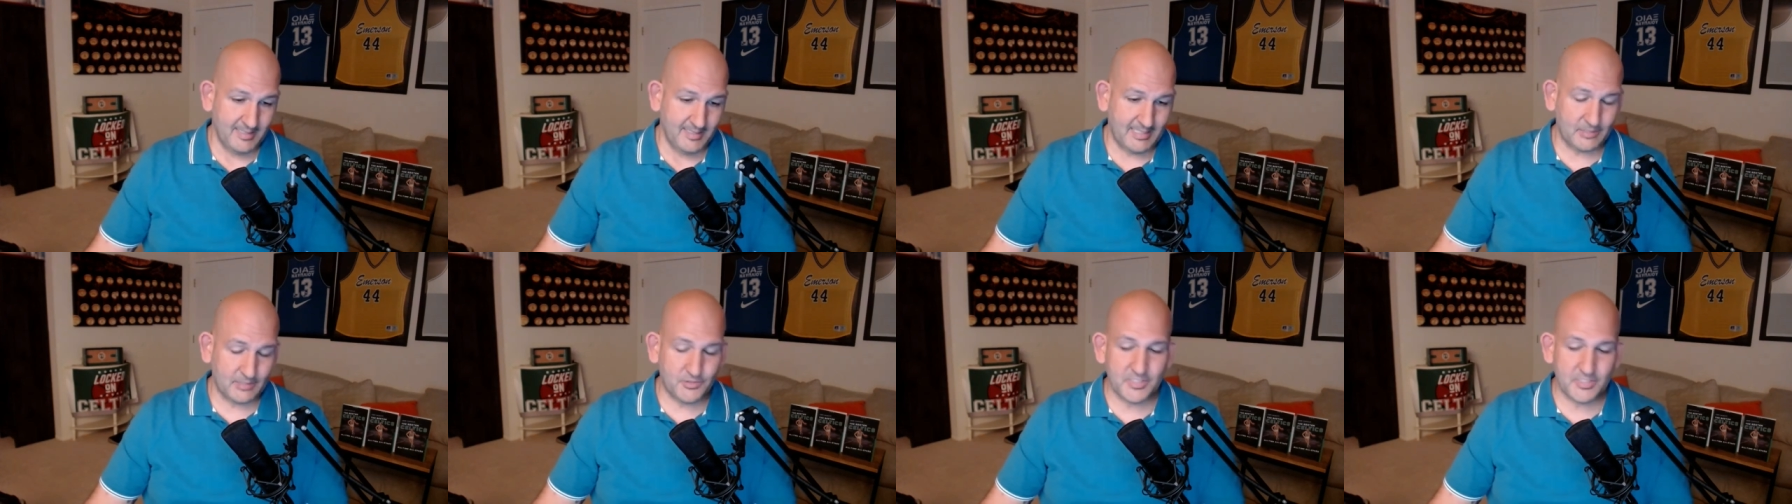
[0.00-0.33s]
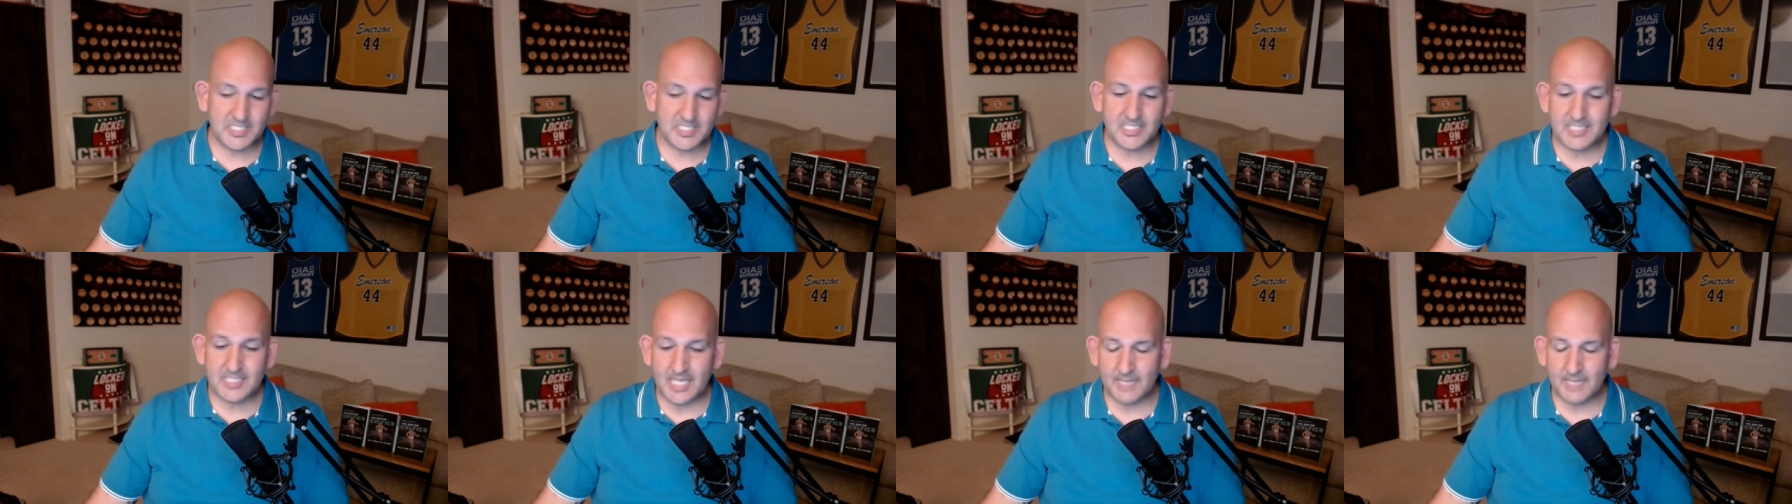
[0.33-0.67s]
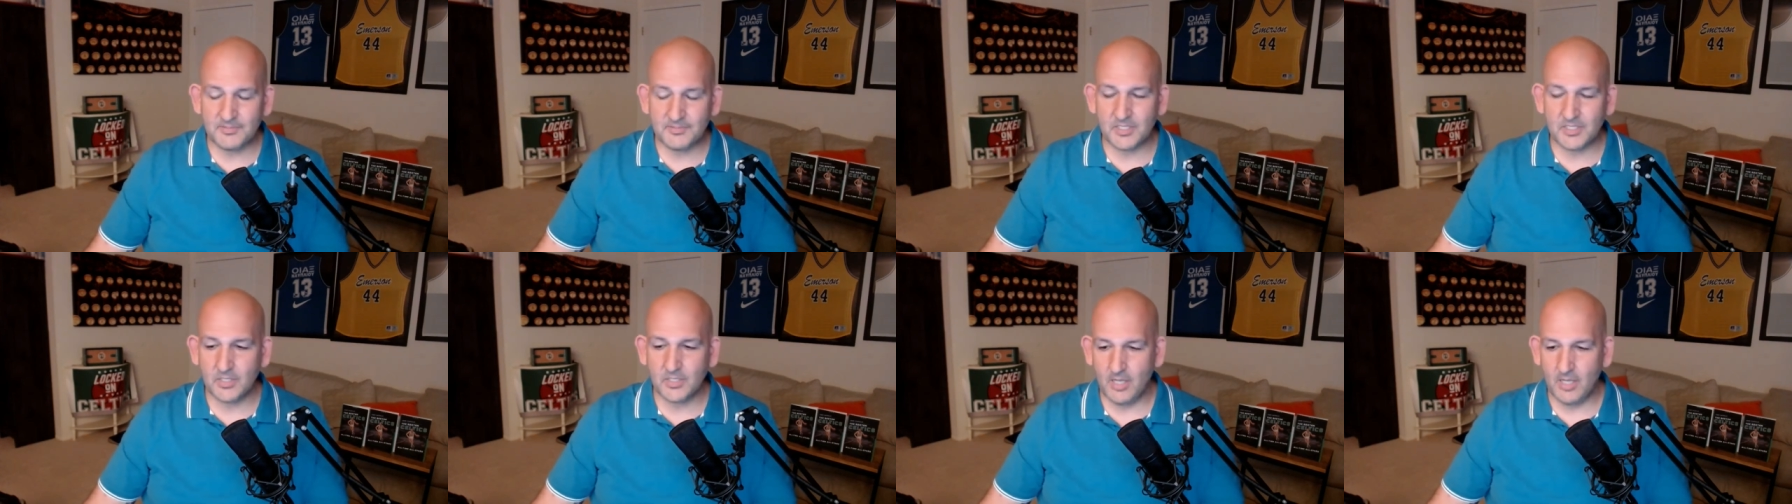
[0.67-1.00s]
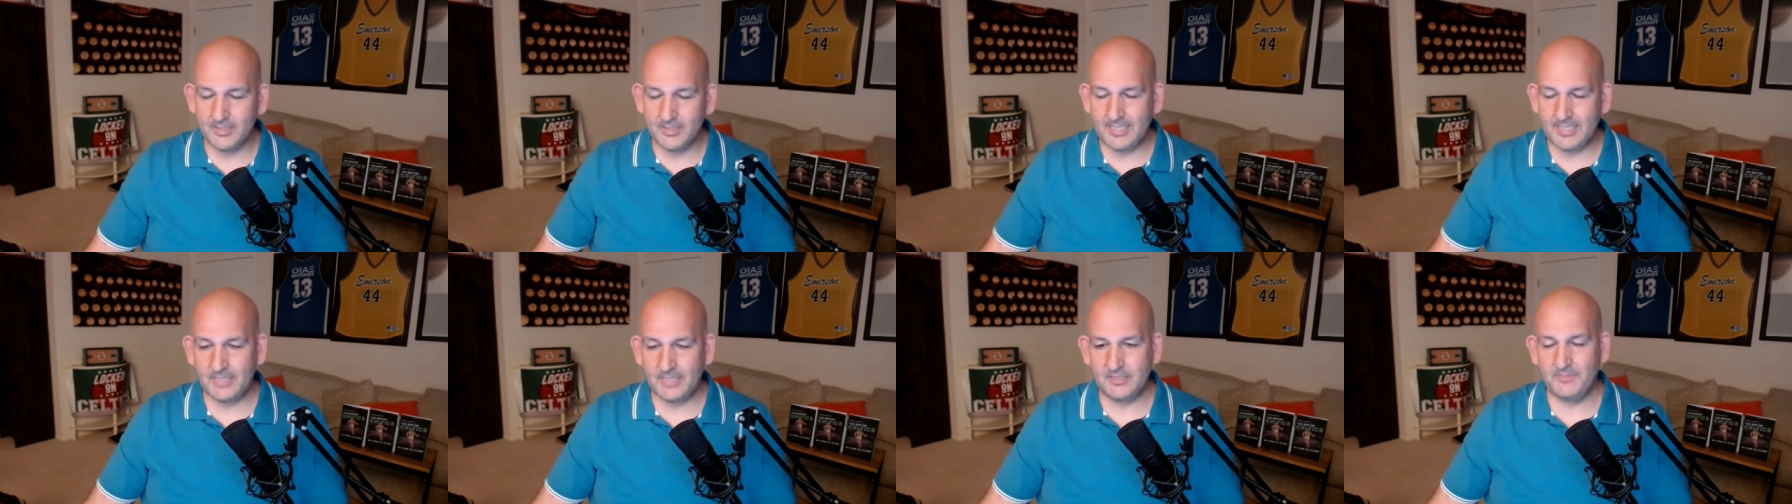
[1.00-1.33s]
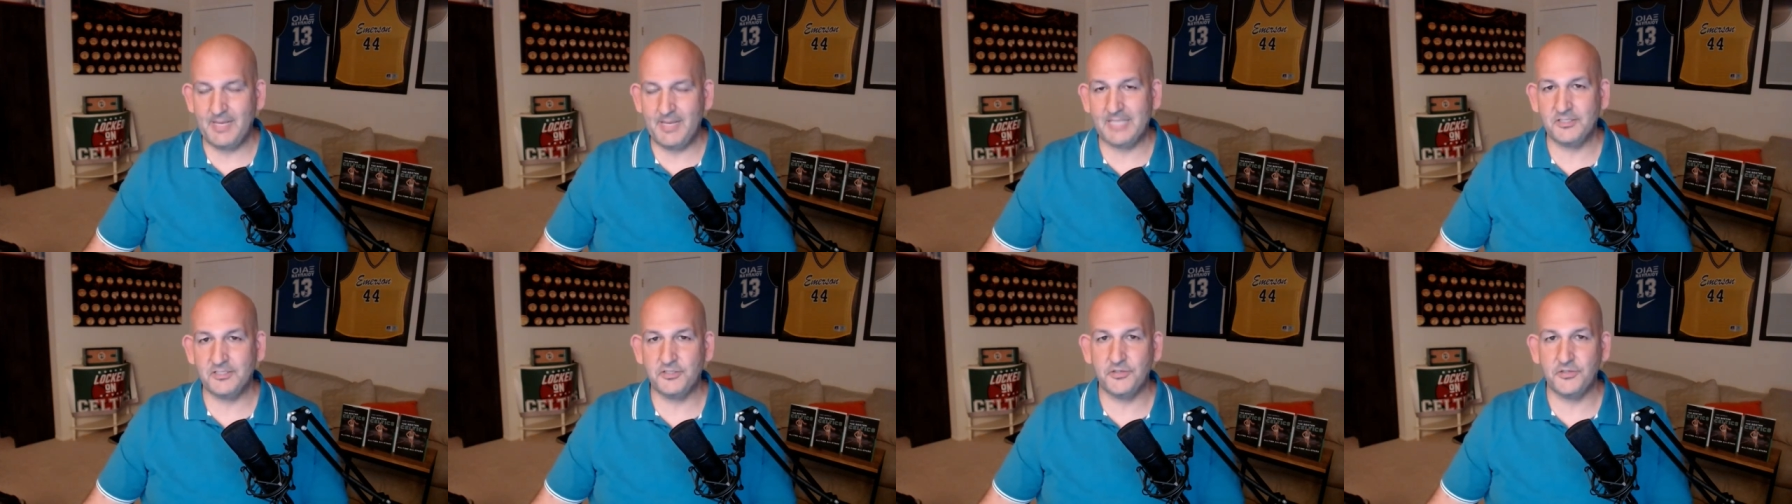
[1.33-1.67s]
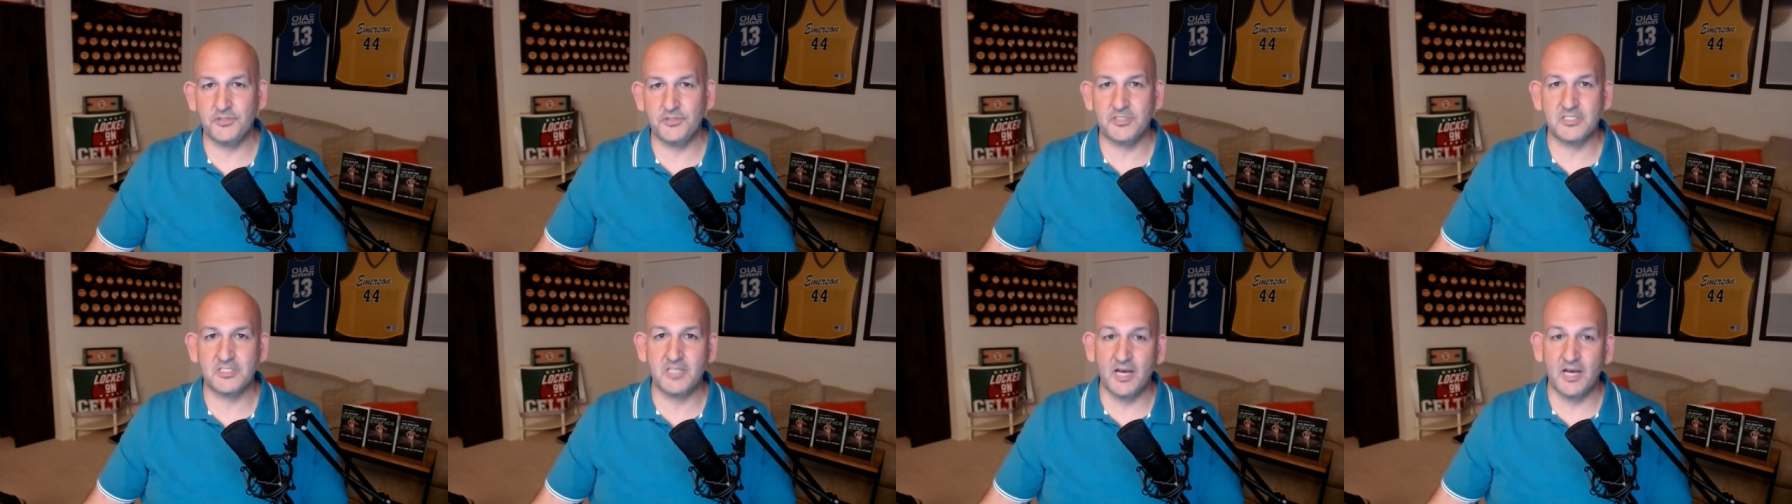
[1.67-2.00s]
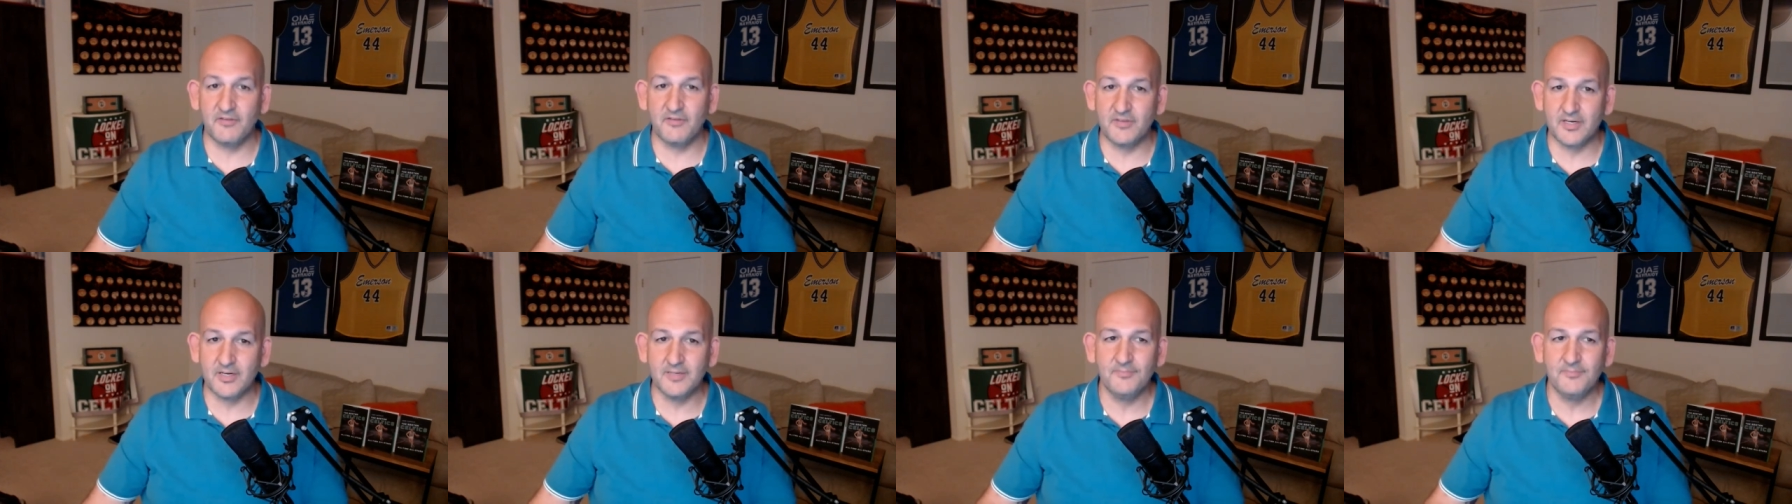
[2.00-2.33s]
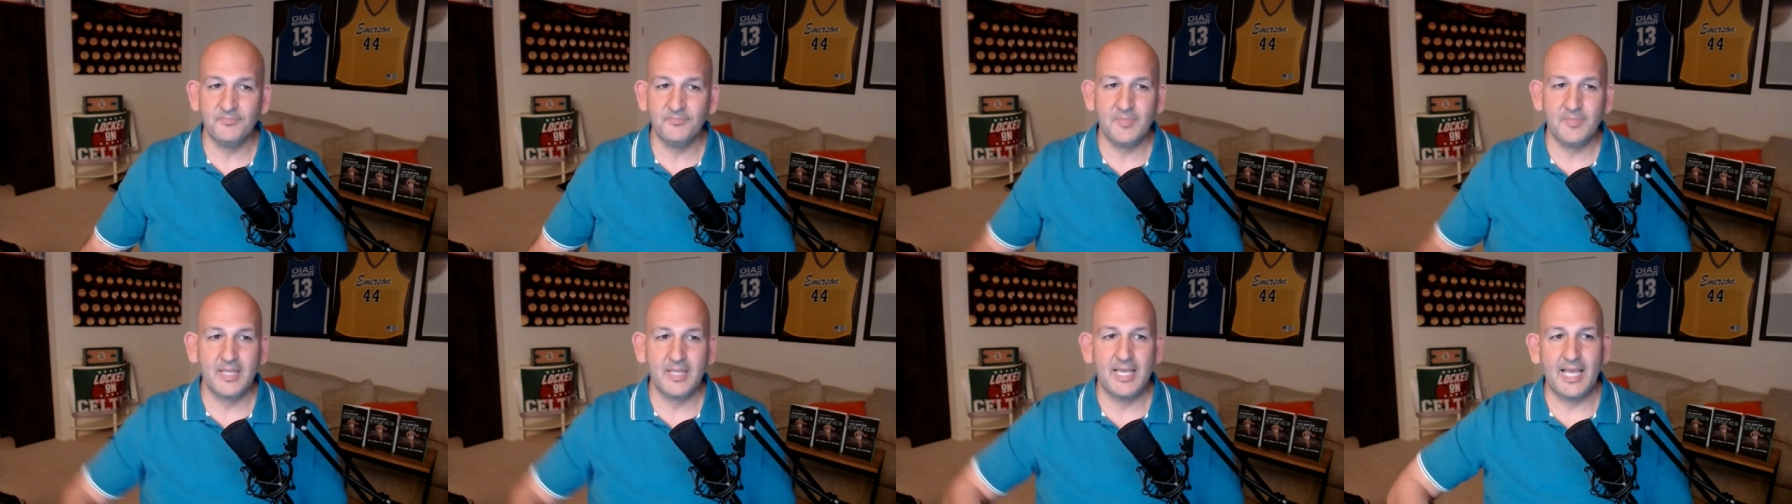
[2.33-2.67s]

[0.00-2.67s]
Now, Tristan Thompson called out the Massachusetts governor,